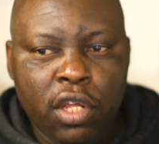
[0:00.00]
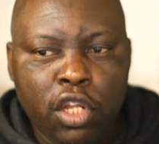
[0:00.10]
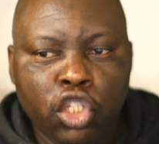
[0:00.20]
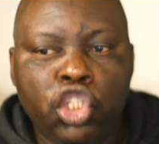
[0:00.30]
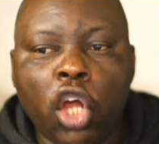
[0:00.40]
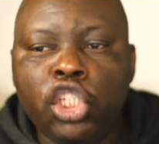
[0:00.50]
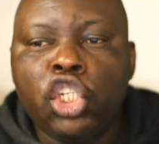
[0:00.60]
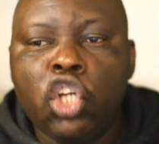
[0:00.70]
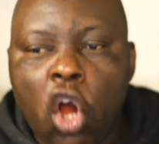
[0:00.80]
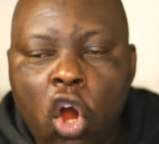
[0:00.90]
Don't
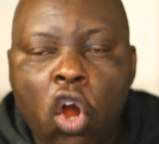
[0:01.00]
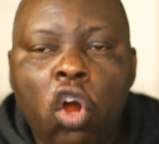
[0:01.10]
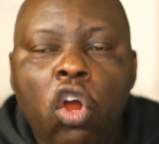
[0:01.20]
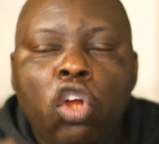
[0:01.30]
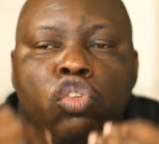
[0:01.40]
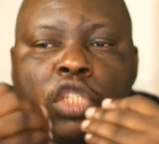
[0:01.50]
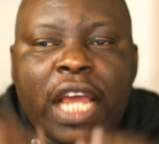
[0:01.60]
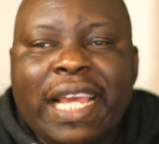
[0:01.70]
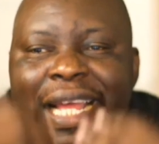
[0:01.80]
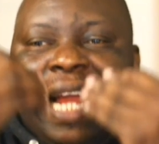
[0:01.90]
go to
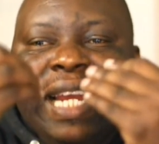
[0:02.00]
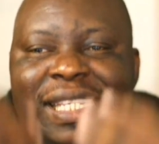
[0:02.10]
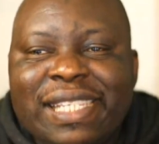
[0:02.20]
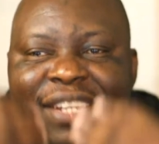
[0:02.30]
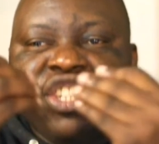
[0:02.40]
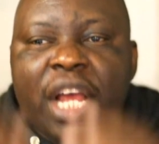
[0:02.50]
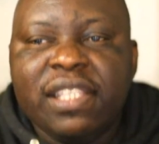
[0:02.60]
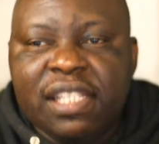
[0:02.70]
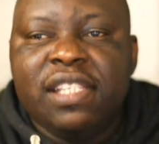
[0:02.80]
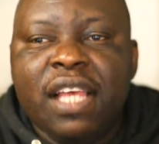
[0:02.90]
take unnecessary
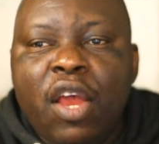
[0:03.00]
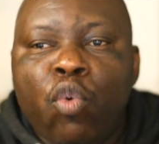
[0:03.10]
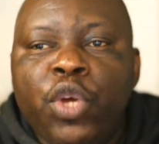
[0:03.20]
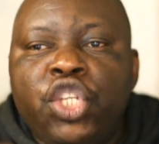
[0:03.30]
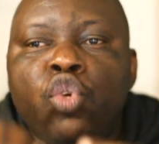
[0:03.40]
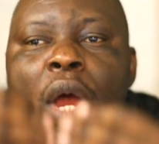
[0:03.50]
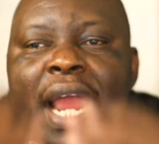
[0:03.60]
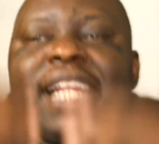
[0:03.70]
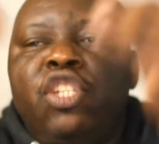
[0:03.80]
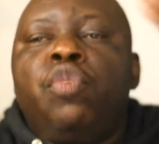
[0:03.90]
chances, which you are
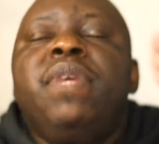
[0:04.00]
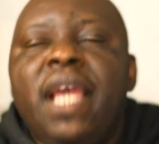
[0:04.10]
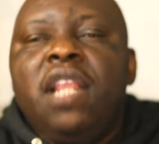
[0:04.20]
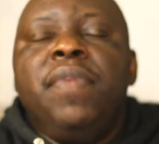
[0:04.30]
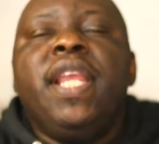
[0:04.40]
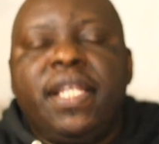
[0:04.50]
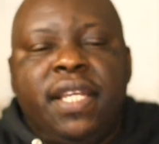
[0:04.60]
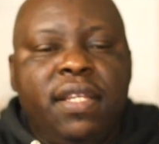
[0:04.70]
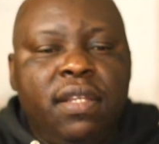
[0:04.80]
likely to be eliminated